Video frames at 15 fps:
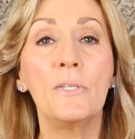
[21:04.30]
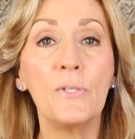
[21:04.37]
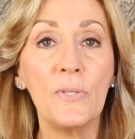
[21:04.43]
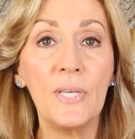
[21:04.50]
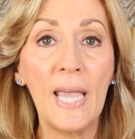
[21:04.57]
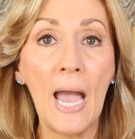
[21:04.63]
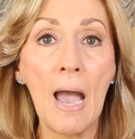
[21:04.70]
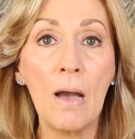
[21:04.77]
I do
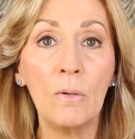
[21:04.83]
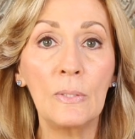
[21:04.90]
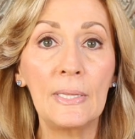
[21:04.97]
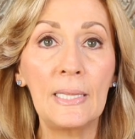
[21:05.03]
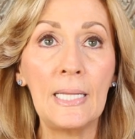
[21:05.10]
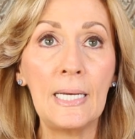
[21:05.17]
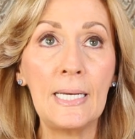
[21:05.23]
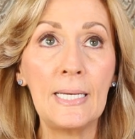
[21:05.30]
the
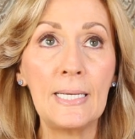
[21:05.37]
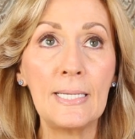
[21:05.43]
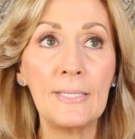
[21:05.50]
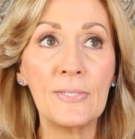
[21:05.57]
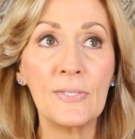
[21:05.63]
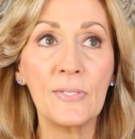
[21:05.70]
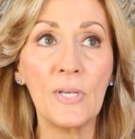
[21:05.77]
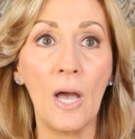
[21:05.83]

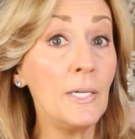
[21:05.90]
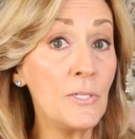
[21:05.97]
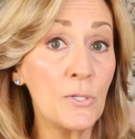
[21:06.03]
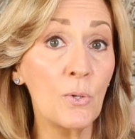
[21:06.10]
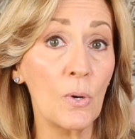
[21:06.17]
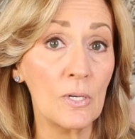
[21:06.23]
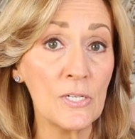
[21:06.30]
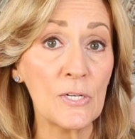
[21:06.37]
outlets. I
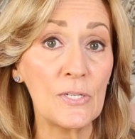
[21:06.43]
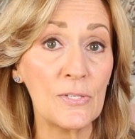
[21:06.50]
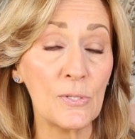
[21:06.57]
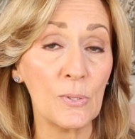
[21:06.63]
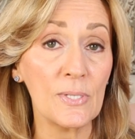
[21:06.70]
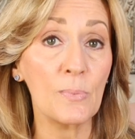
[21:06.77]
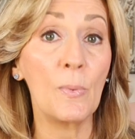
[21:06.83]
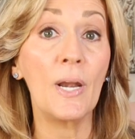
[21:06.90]
do grocery
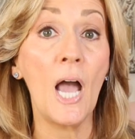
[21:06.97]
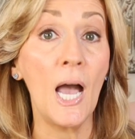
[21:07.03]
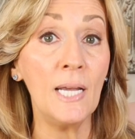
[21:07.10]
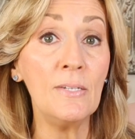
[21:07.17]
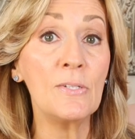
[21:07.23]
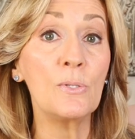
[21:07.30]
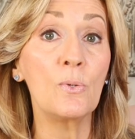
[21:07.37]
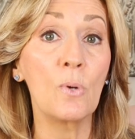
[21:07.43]
stores. When
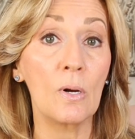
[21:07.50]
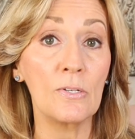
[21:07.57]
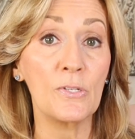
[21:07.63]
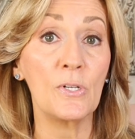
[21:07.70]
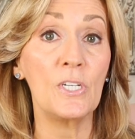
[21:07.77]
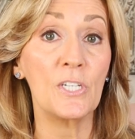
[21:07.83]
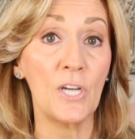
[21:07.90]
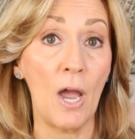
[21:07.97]
I do
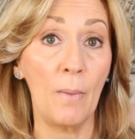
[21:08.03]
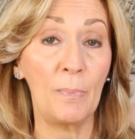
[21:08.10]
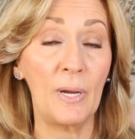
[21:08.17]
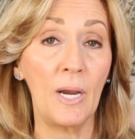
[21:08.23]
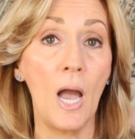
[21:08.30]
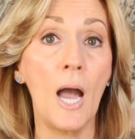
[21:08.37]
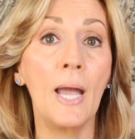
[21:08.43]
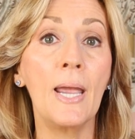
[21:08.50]
grocery
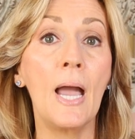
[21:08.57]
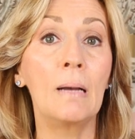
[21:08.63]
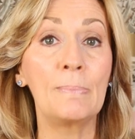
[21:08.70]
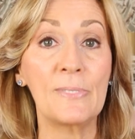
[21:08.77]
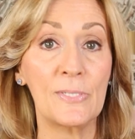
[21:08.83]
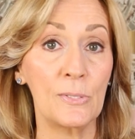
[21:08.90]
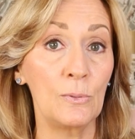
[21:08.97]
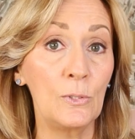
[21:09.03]
shopping, I
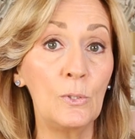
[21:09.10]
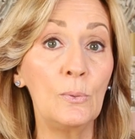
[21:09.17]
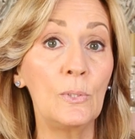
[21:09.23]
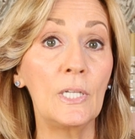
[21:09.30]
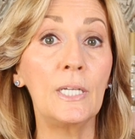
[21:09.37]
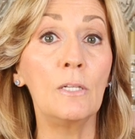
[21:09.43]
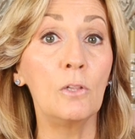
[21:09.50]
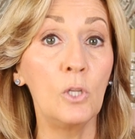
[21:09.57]

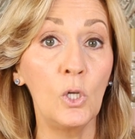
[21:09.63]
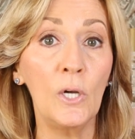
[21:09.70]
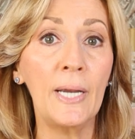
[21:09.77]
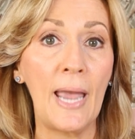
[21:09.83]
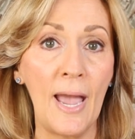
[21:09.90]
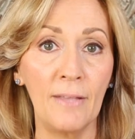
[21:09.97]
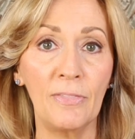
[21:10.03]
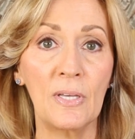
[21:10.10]
absolutely
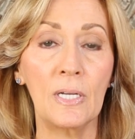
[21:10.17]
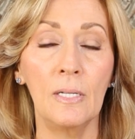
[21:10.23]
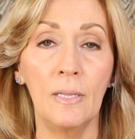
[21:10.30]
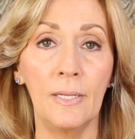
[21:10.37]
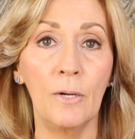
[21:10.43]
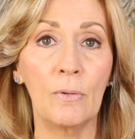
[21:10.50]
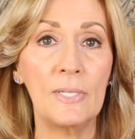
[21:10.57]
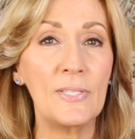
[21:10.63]
look at the
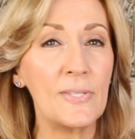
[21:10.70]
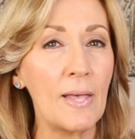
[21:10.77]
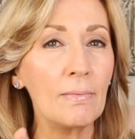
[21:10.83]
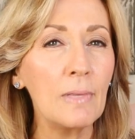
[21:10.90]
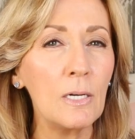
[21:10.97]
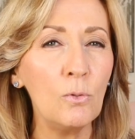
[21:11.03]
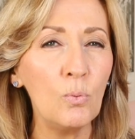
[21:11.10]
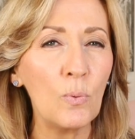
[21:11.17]
clearance,
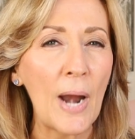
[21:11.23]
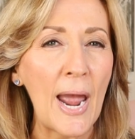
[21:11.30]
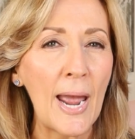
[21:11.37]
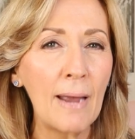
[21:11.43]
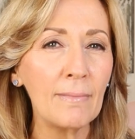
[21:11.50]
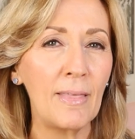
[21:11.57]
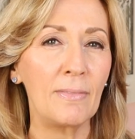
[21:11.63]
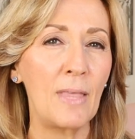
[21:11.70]
that little
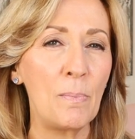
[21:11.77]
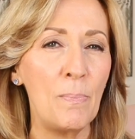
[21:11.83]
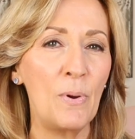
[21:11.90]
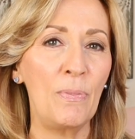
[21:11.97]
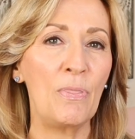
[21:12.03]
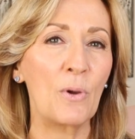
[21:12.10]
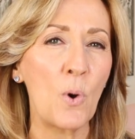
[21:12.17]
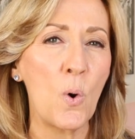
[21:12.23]
rack that they
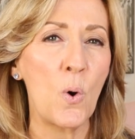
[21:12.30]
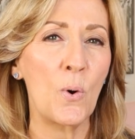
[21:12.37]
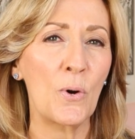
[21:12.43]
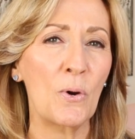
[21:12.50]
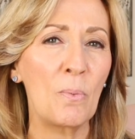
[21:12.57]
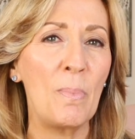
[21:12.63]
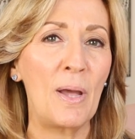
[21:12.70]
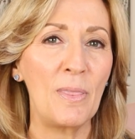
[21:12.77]
put in the
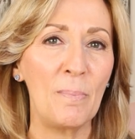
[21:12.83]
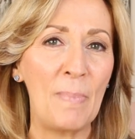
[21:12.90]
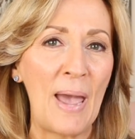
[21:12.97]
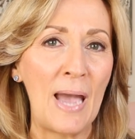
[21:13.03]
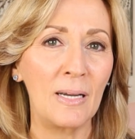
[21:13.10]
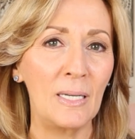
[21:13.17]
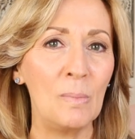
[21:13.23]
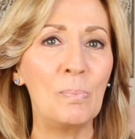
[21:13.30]
corner by the
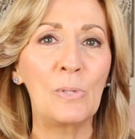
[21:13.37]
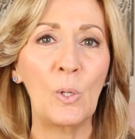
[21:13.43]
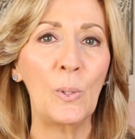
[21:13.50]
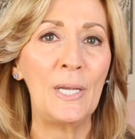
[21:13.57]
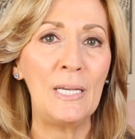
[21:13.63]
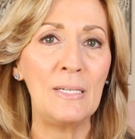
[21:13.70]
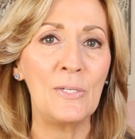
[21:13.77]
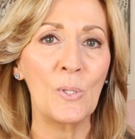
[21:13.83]
back
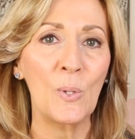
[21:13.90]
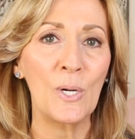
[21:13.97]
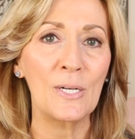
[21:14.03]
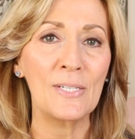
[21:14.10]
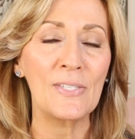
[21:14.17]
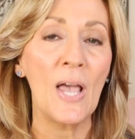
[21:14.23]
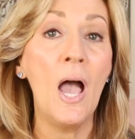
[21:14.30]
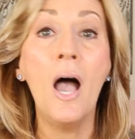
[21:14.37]
employee
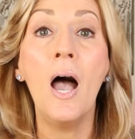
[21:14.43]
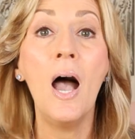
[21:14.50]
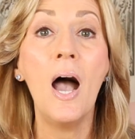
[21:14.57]
doors.